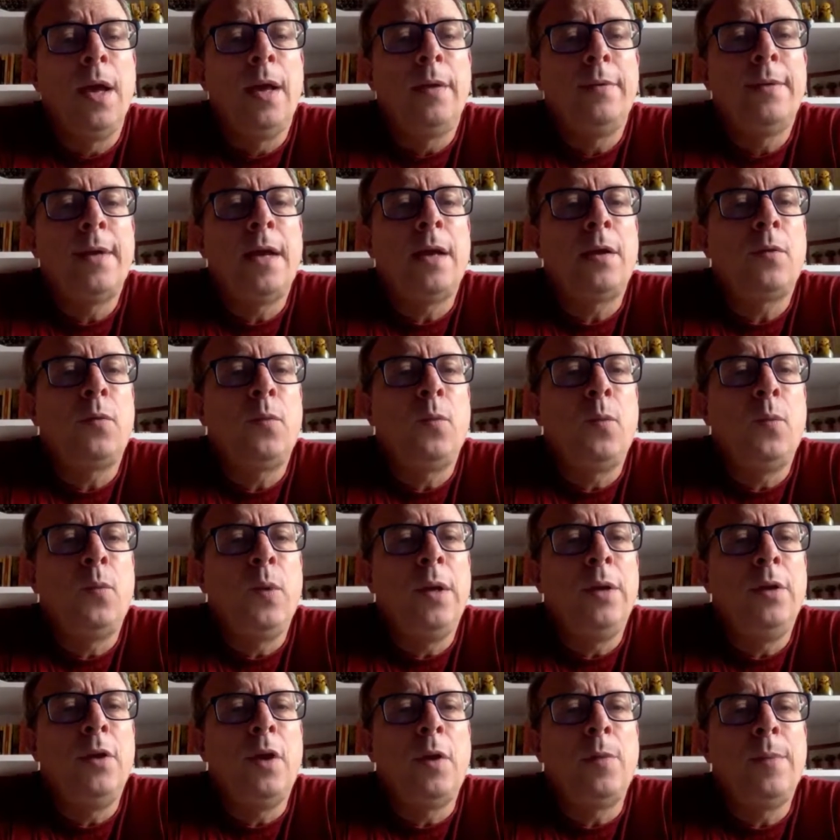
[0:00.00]
there
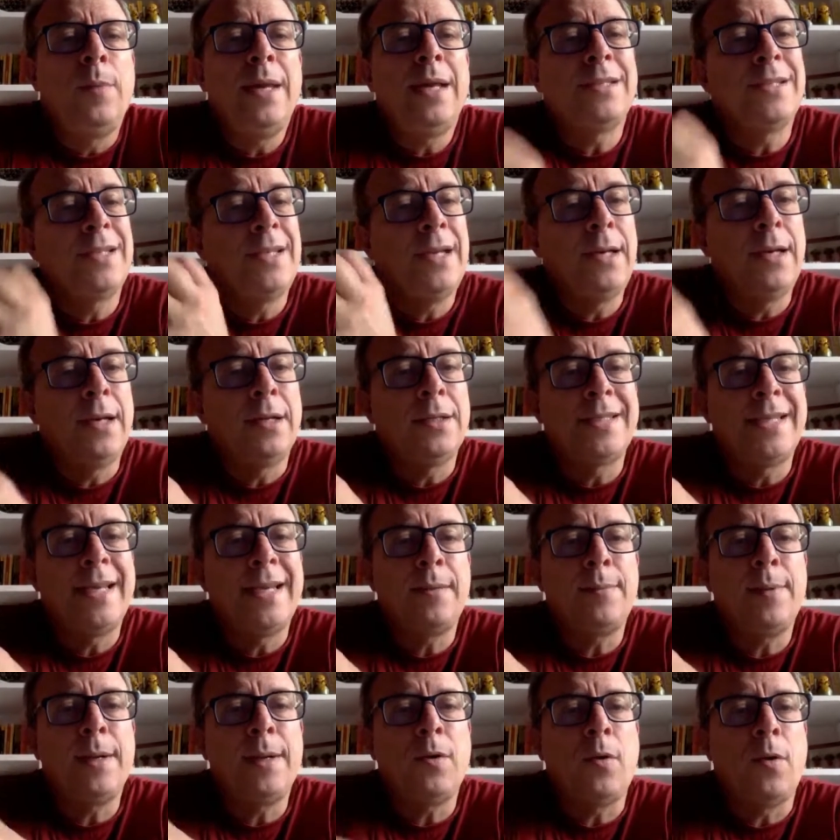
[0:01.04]
will not be a single
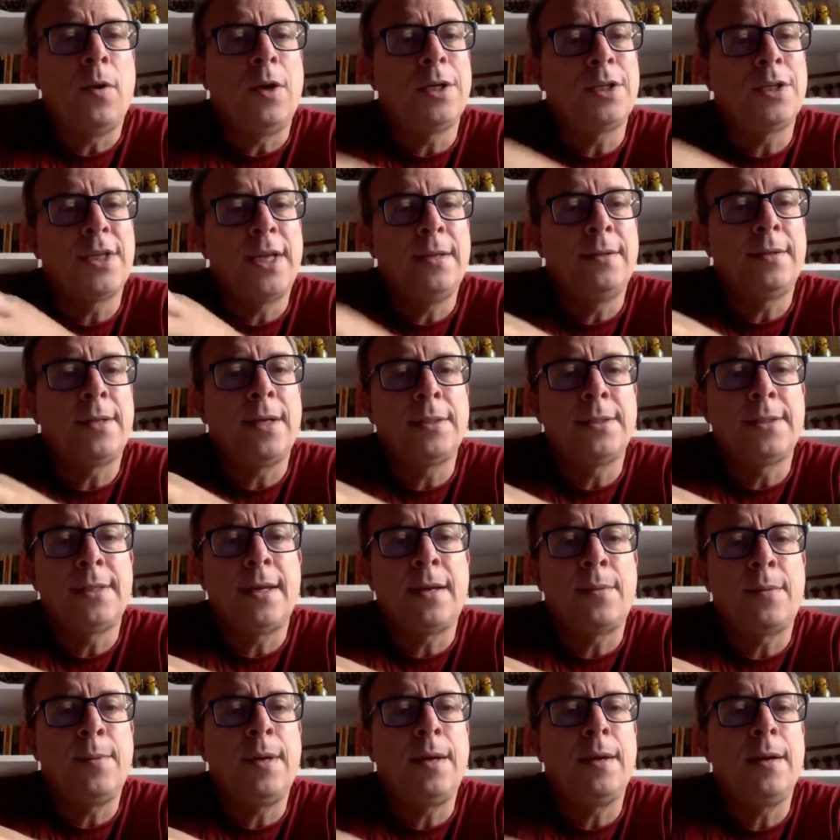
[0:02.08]
server or a central
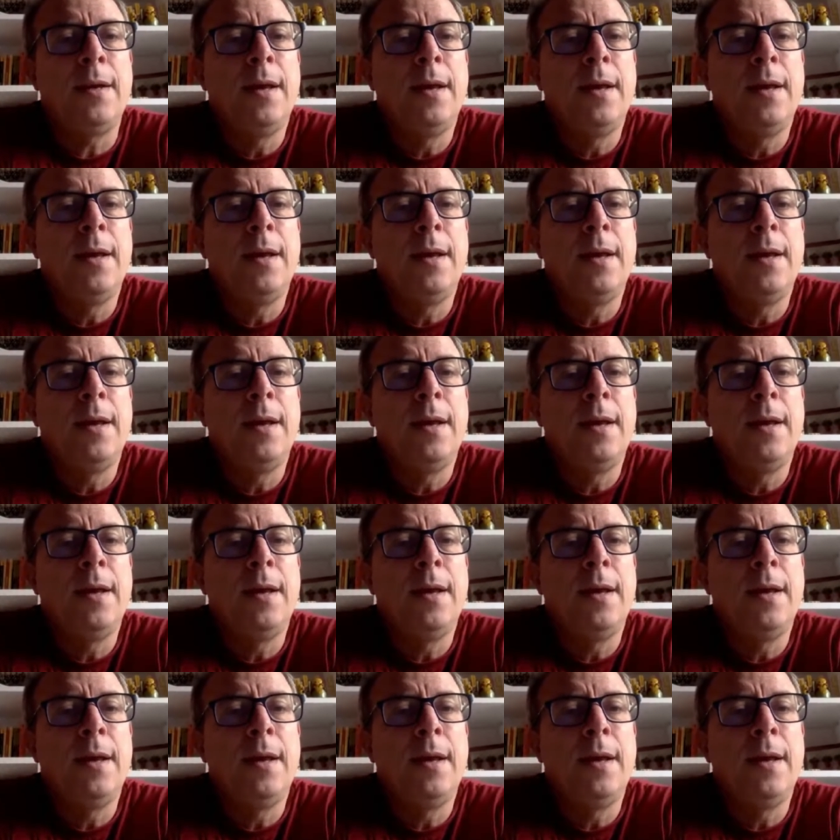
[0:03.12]
server.